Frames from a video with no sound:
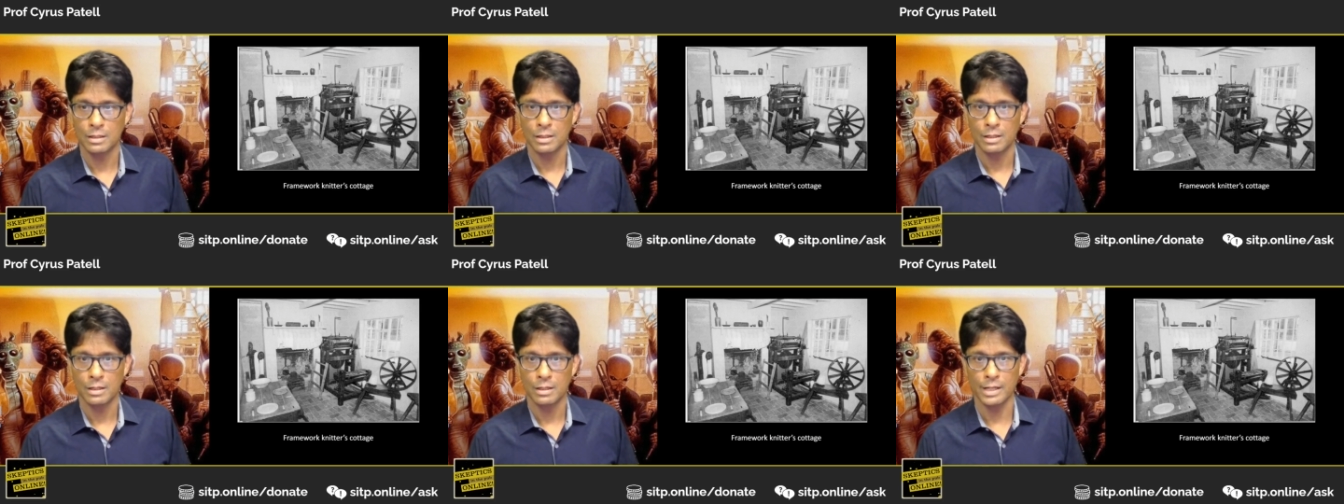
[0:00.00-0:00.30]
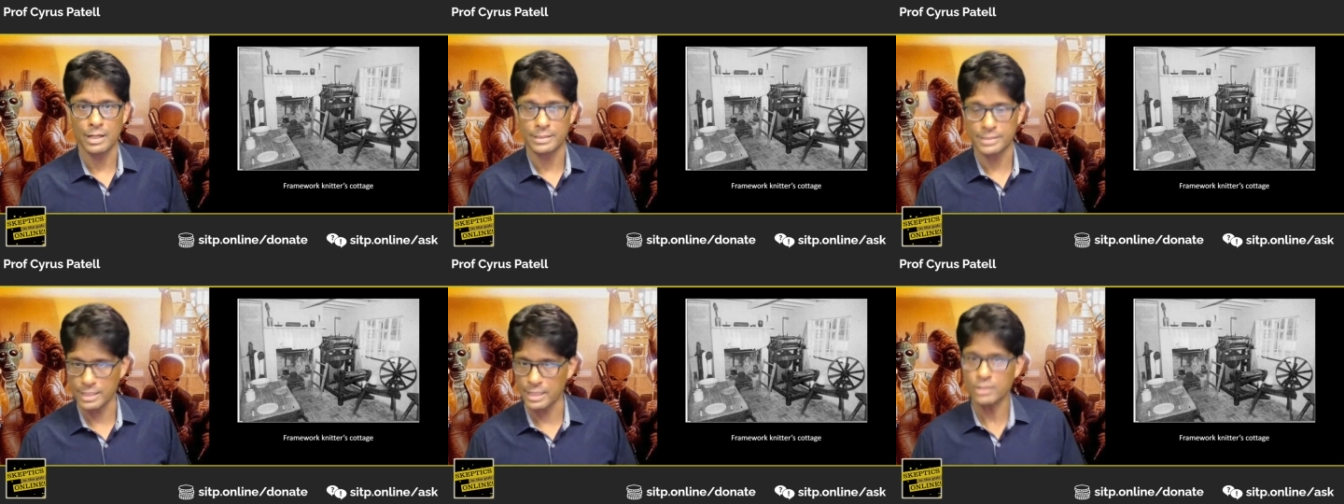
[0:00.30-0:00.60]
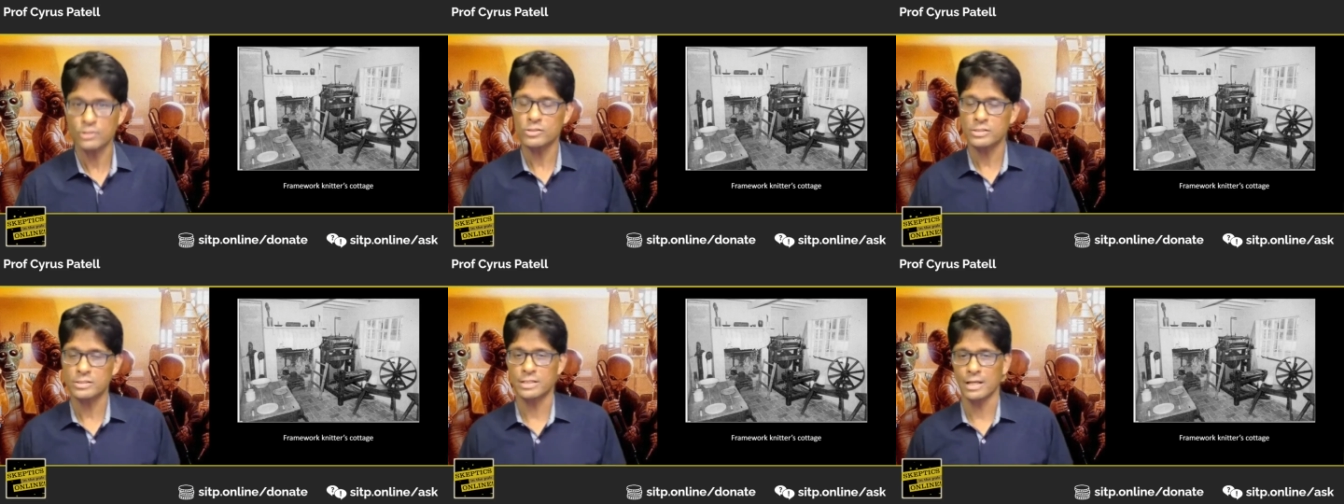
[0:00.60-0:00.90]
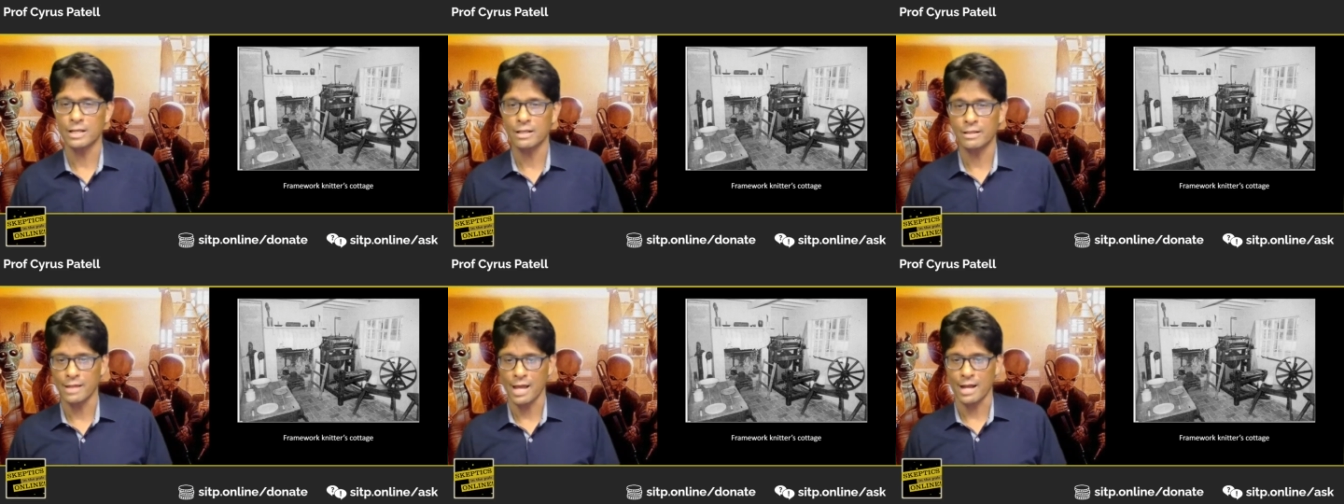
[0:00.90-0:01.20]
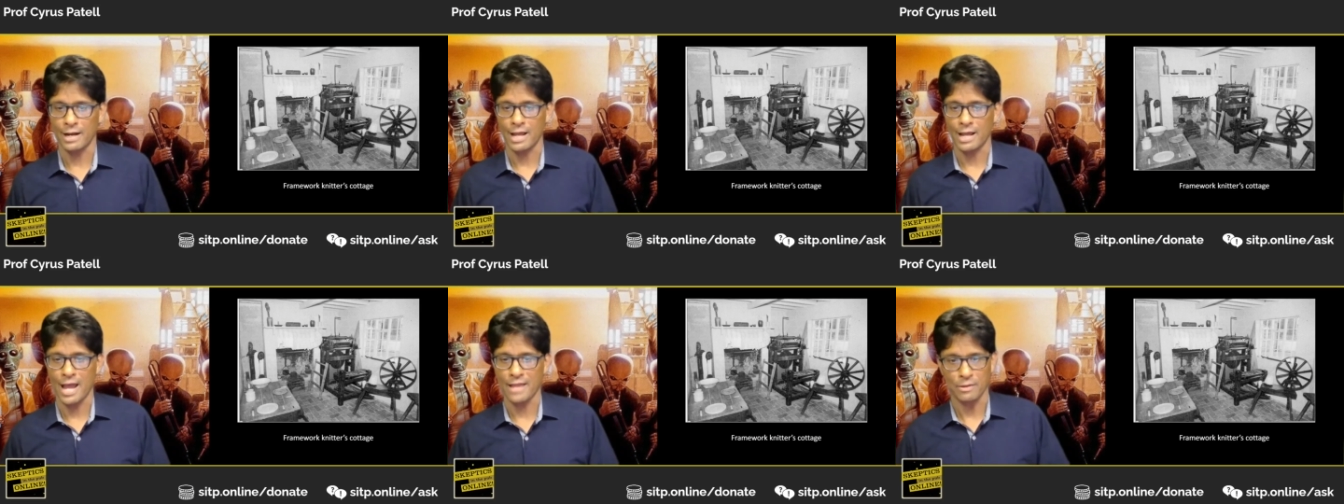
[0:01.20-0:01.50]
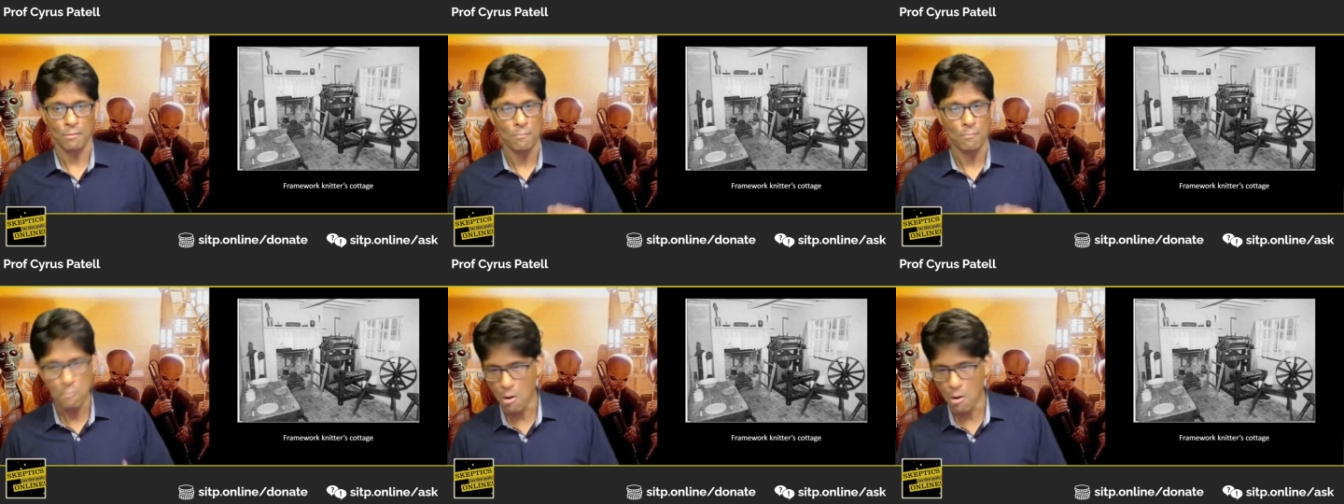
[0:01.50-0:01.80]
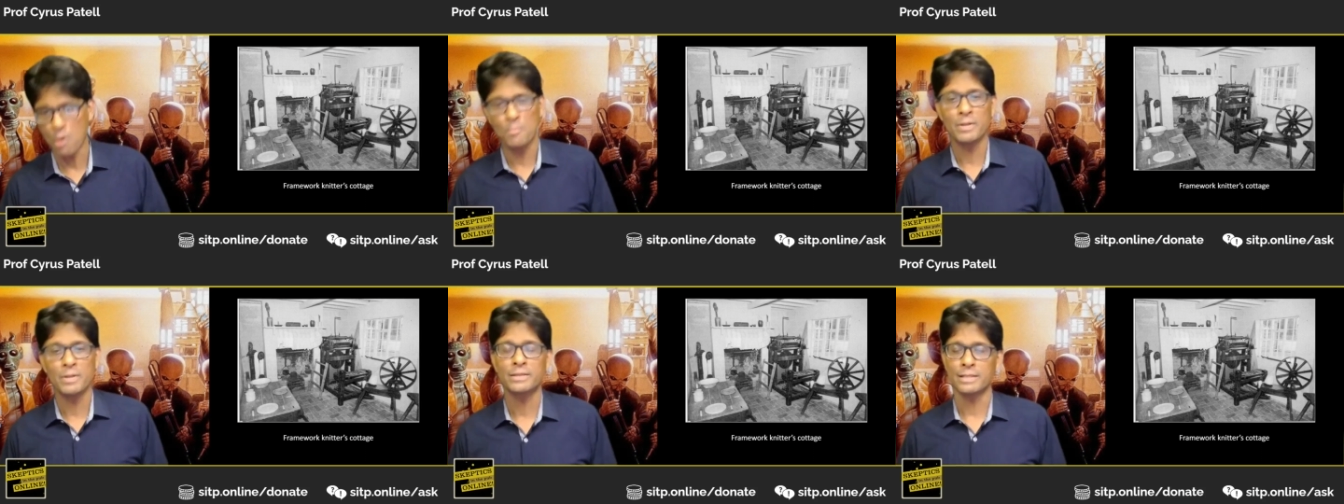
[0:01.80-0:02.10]
It's interesting that at the
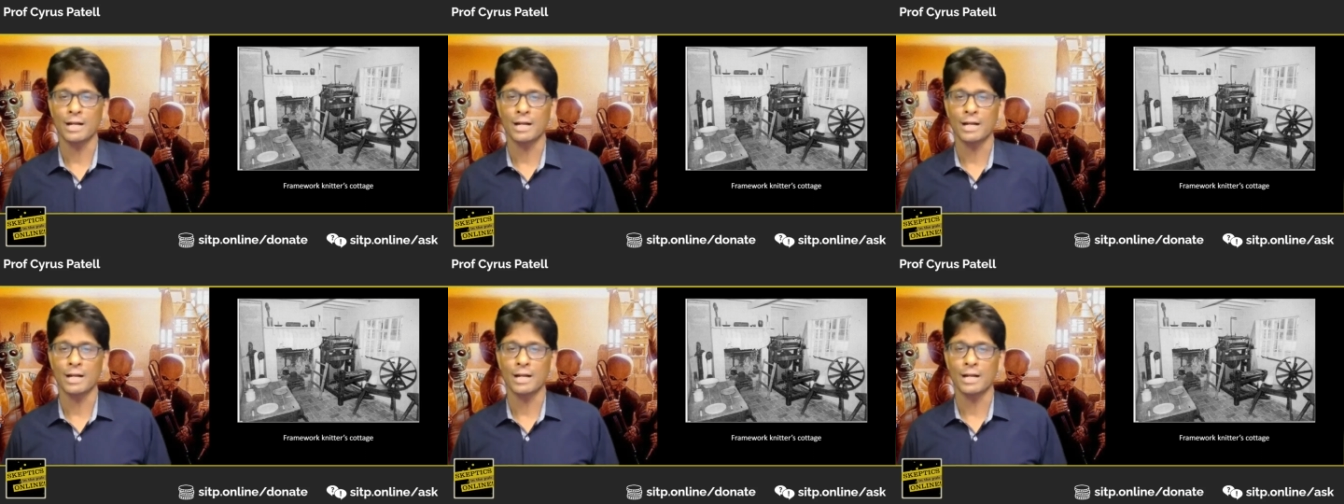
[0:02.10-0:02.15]
moment